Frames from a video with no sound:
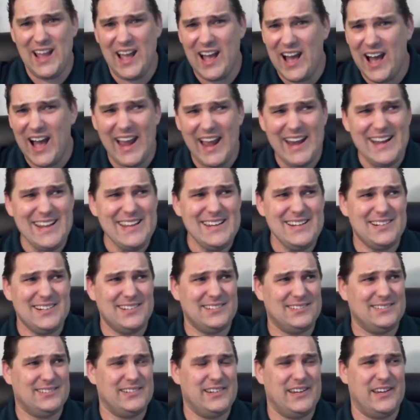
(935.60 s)
I
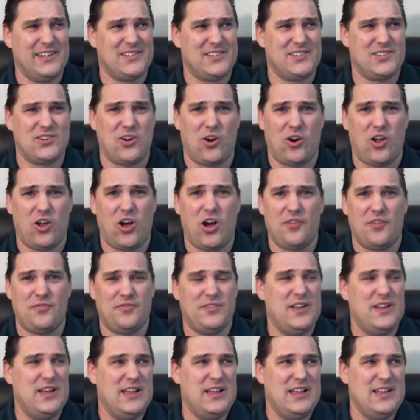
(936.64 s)
didn't start off
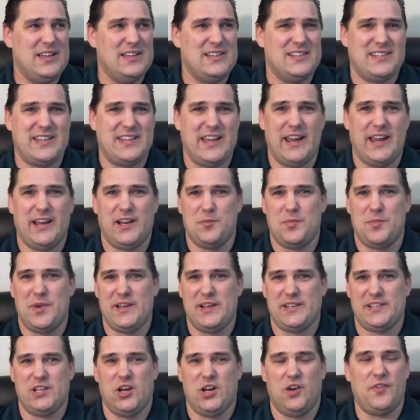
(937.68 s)
saying to
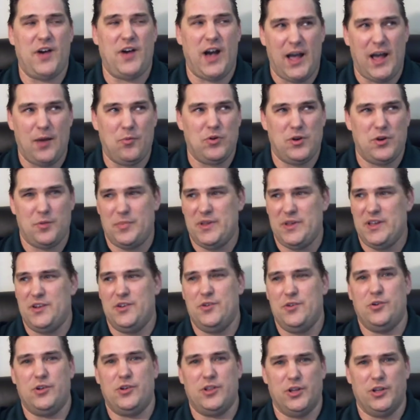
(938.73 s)
myself, I want to be a
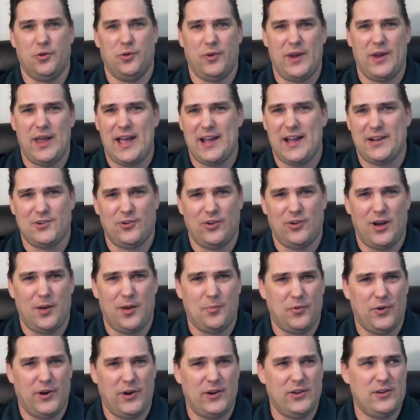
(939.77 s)
nuclear reactor
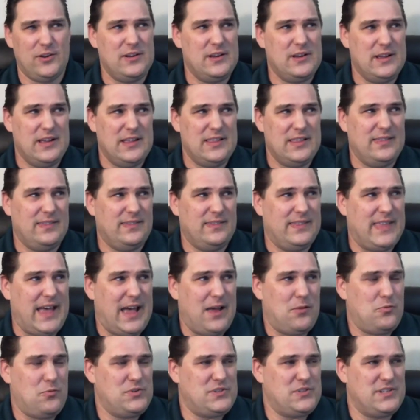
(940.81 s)
operator.
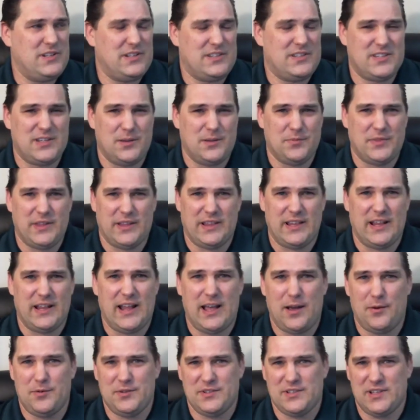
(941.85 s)
That wasn't something that
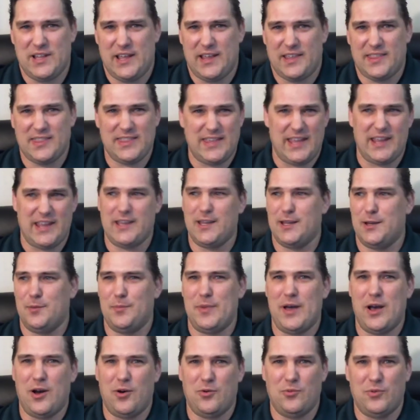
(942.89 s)
I was like thinking
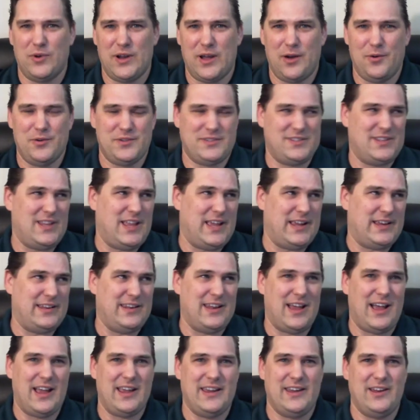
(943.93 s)
about when I was like
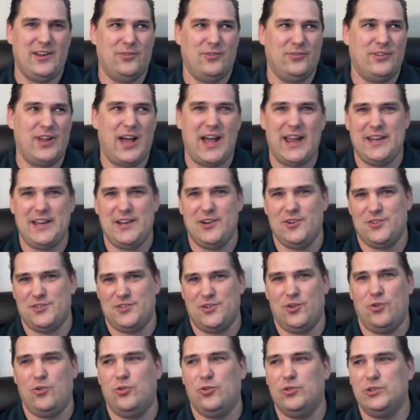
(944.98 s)
not 9 years
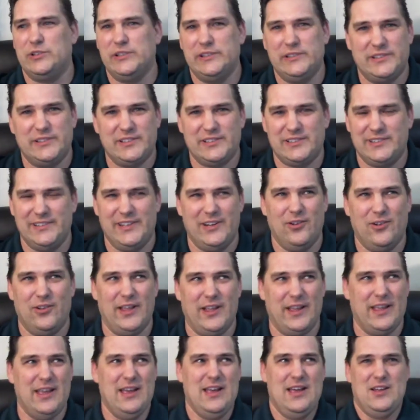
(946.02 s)
old and
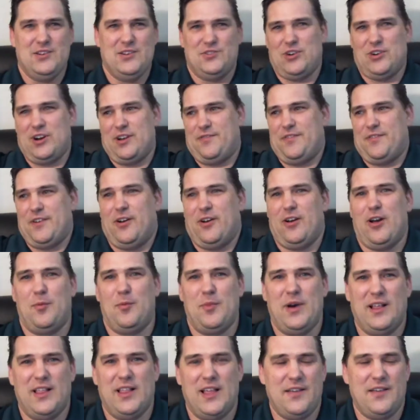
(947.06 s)
like trying to figure out
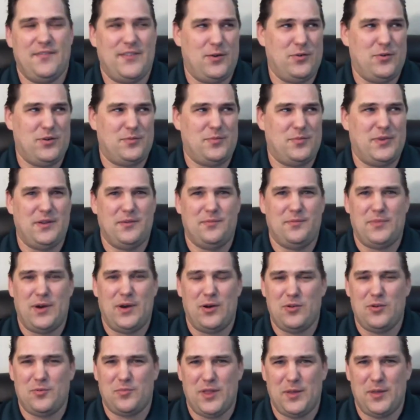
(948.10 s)
my life. I want
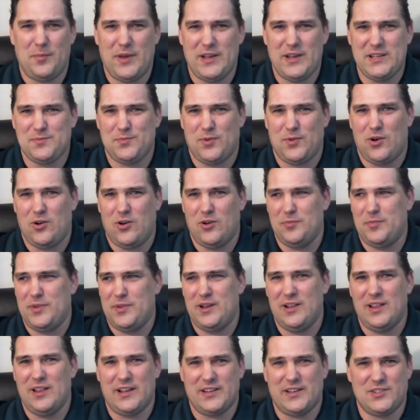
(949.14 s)
to play baseball and
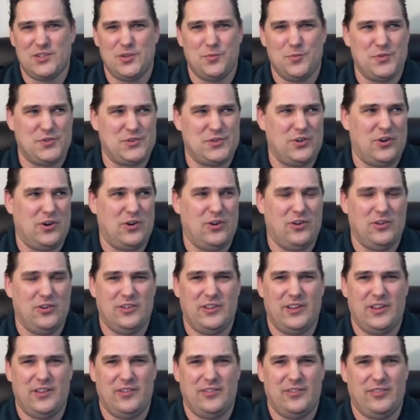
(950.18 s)
be like a superstar on
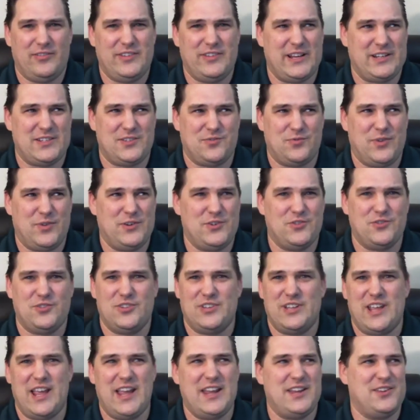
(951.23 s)
the Texas Rangers or
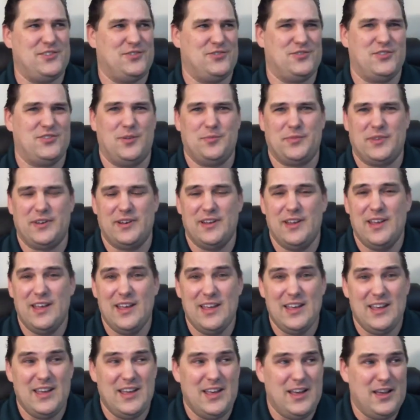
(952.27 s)
the Yankees or something.
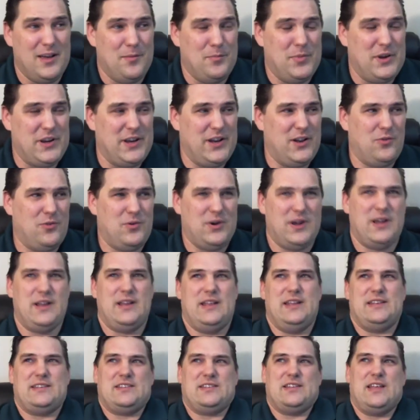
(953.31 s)
But you know what?
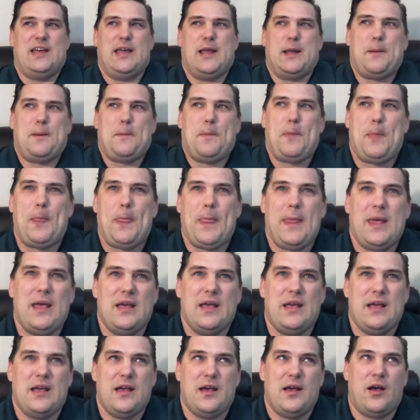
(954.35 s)
It's like
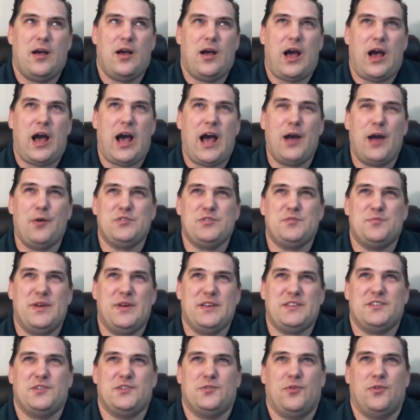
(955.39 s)
I was
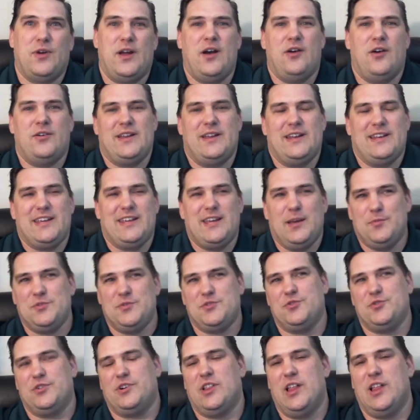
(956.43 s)
messing around in
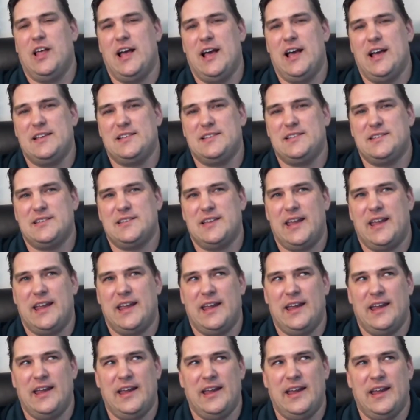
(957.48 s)
chemistry class
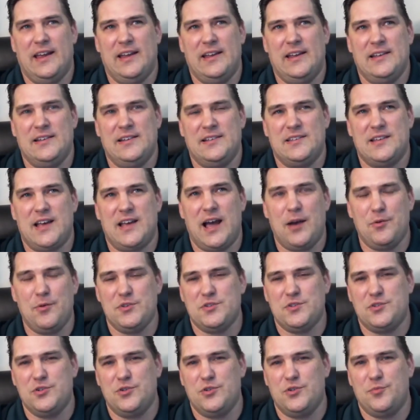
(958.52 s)
and I
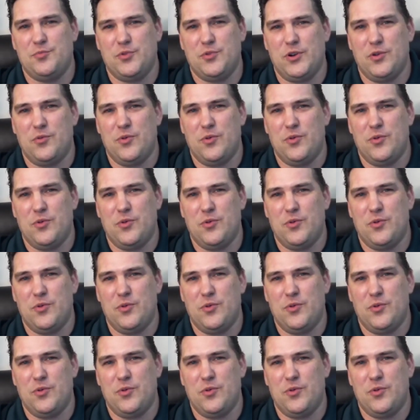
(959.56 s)
was doing pretty